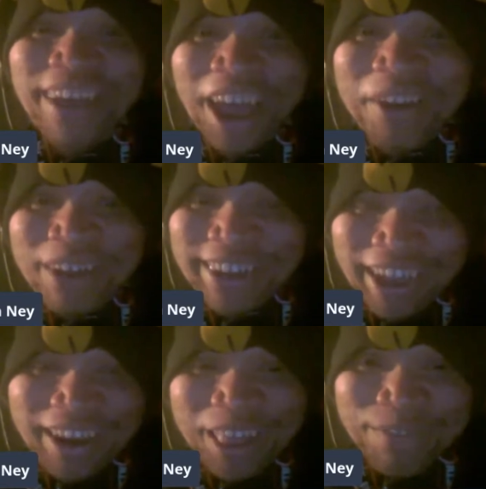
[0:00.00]
Hideaway is
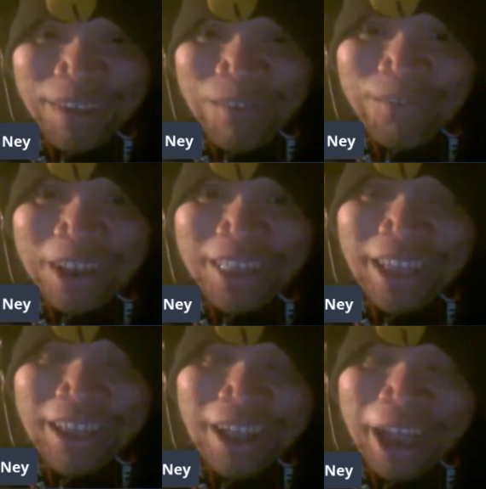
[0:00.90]
like another favorite venue
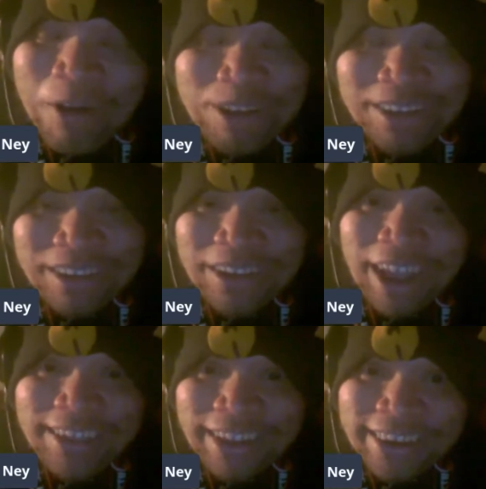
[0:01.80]
that I always see you
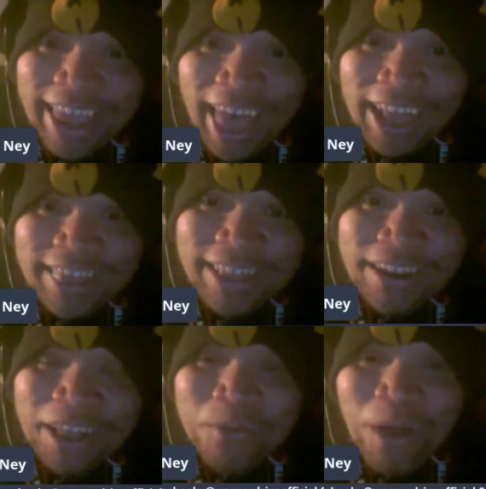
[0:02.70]
guys get tagged
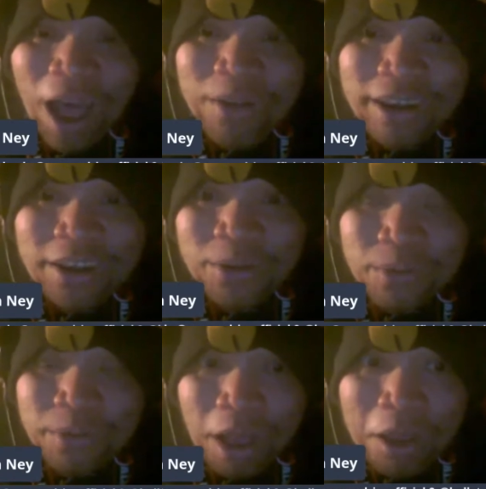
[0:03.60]
there. Like, how did
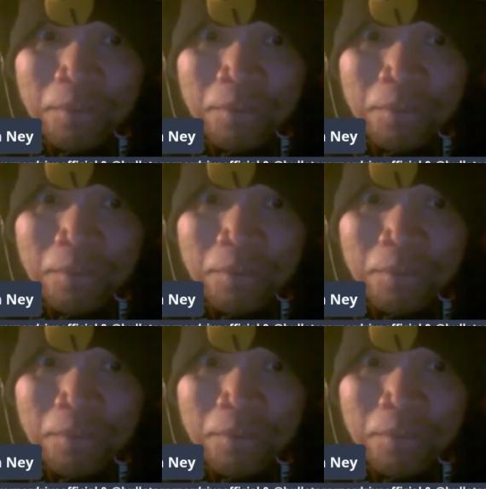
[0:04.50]
you